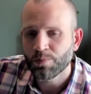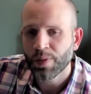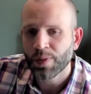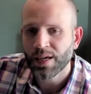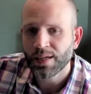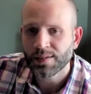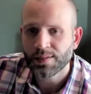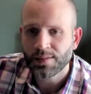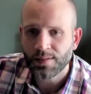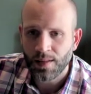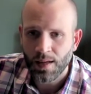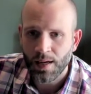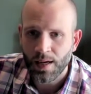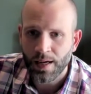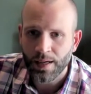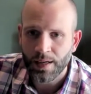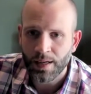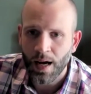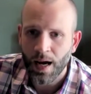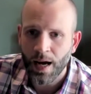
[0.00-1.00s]

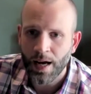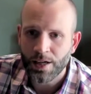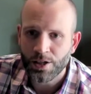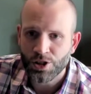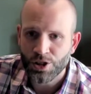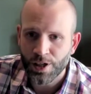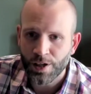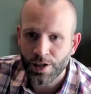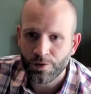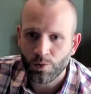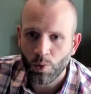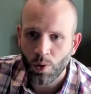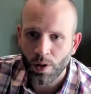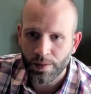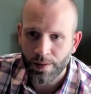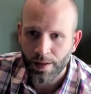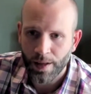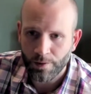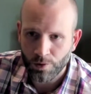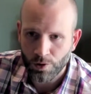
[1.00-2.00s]
baseline
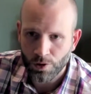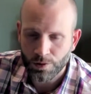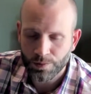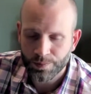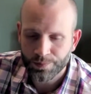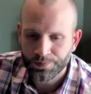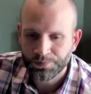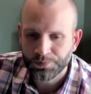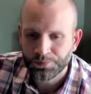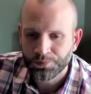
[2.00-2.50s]
IGF-1 level.